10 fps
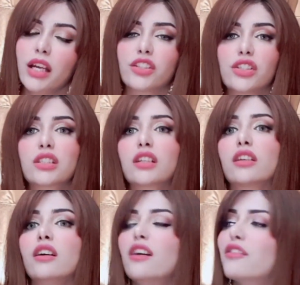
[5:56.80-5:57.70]
And she's
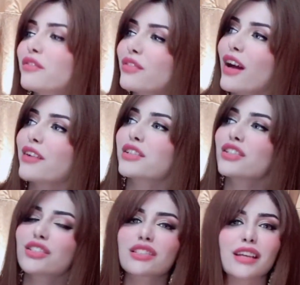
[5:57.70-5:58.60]
gonna
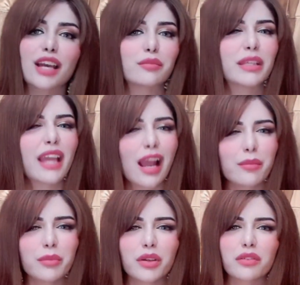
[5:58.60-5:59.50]
flourish and be
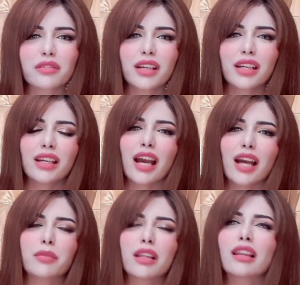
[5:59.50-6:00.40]
happier
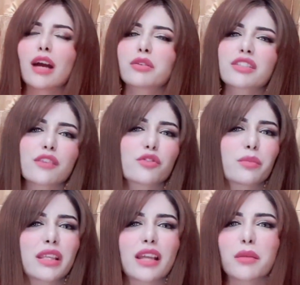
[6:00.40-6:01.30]
and allow herself to
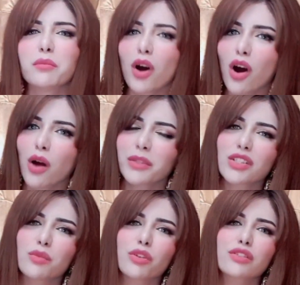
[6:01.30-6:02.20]
be that mom
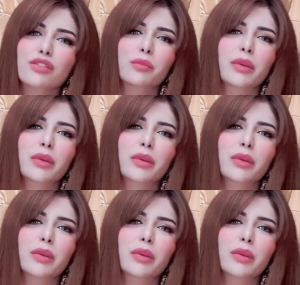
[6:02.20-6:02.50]
that she wants to